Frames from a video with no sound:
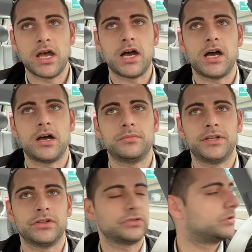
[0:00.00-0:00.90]

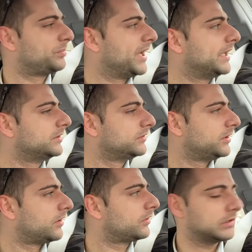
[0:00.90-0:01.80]
and also paid, you
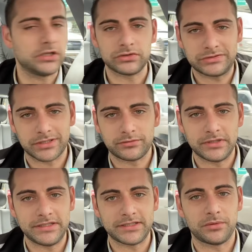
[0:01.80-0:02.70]
know, close to a
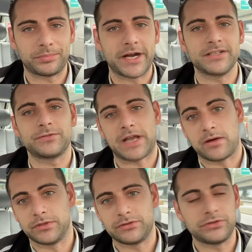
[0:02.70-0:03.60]
retail price for that
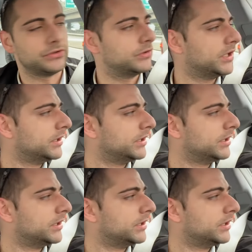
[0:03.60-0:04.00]
one too.